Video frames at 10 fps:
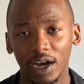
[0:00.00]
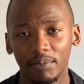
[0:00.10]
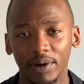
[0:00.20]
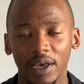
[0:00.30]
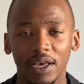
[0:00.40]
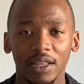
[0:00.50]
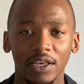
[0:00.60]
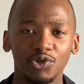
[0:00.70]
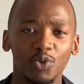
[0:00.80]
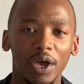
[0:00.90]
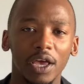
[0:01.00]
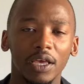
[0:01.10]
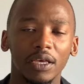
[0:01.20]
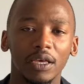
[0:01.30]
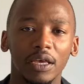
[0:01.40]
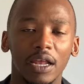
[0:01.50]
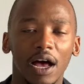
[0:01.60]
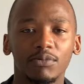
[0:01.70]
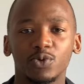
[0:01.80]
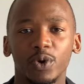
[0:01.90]
up? This way, it
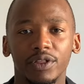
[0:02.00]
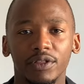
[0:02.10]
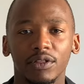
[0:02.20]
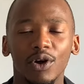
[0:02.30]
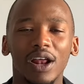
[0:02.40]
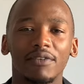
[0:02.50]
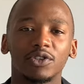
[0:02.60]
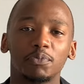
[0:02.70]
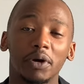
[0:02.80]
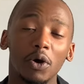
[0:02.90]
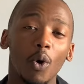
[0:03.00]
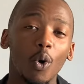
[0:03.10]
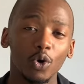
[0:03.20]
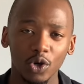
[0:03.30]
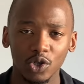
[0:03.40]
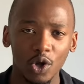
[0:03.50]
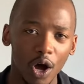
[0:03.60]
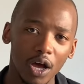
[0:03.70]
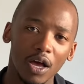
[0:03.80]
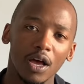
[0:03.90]
helps with not having to bring all your
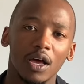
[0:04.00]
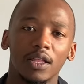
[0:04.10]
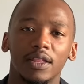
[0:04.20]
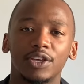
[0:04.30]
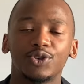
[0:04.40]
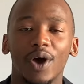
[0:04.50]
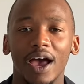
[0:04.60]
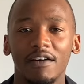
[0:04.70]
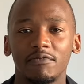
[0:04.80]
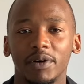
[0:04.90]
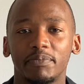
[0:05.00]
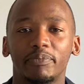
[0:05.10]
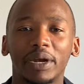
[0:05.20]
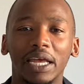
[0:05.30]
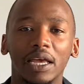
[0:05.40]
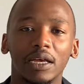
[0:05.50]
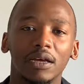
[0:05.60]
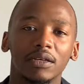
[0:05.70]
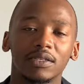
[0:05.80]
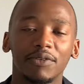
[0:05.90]
stock that you have, but
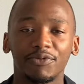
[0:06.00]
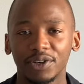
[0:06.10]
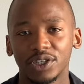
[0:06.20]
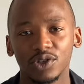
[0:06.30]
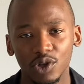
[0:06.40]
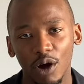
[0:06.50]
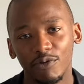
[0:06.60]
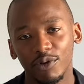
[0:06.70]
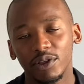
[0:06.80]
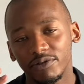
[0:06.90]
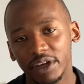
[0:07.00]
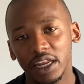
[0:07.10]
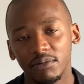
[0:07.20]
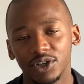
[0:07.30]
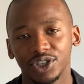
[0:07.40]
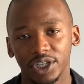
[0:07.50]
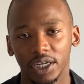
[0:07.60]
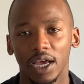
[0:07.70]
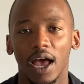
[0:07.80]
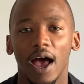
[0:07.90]
bringing sufficient stock for the vending
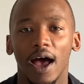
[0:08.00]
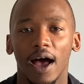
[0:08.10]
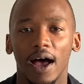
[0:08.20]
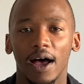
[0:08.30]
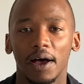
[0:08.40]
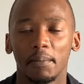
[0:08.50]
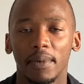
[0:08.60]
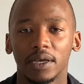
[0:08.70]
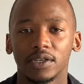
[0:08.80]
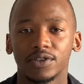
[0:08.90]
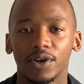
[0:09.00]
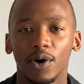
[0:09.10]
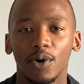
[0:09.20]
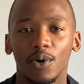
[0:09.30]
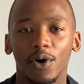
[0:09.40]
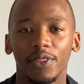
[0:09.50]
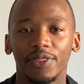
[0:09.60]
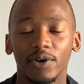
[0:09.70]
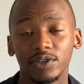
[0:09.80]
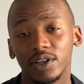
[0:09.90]
machine. So
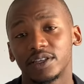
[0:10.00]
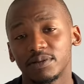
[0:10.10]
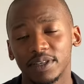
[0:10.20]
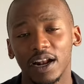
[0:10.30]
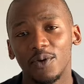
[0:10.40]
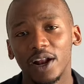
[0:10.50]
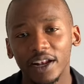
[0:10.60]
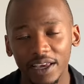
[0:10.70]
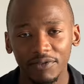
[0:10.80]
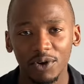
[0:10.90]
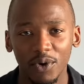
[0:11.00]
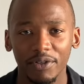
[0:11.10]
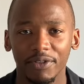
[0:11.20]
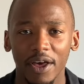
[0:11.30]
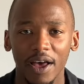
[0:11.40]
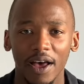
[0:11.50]
those are the tips that I want to leave you with.